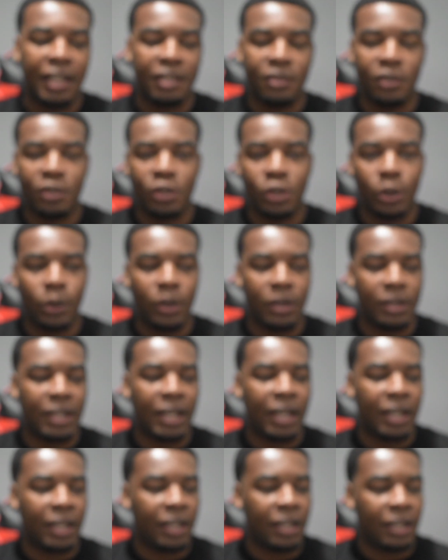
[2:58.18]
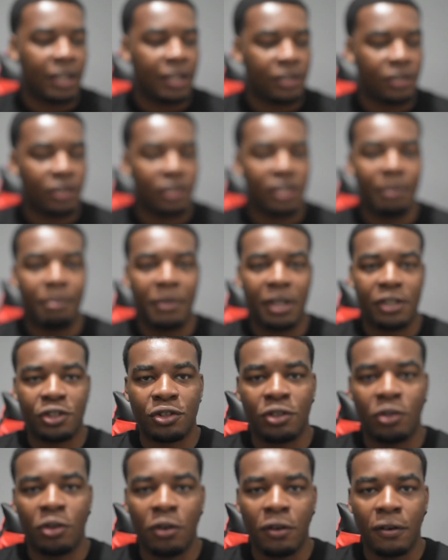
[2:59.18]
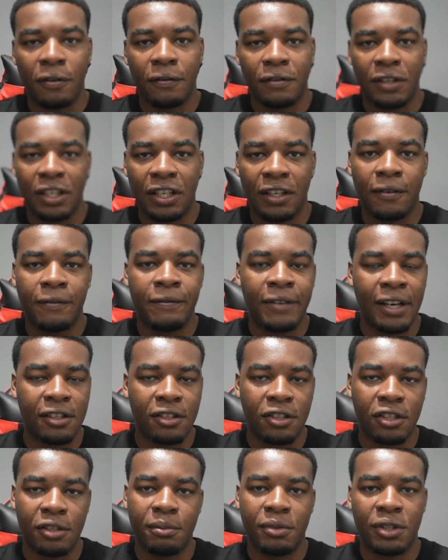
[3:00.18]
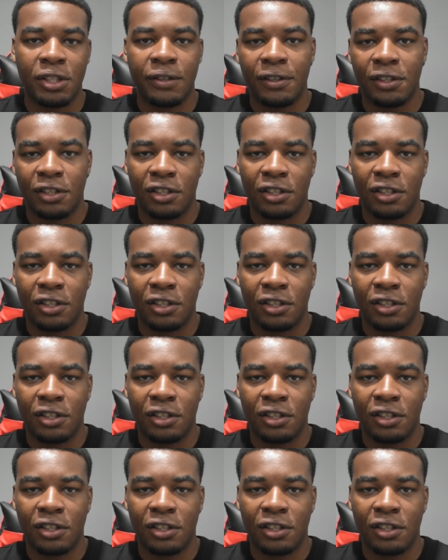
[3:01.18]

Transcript: it's just showing that it is just a mixture of the Phantom series.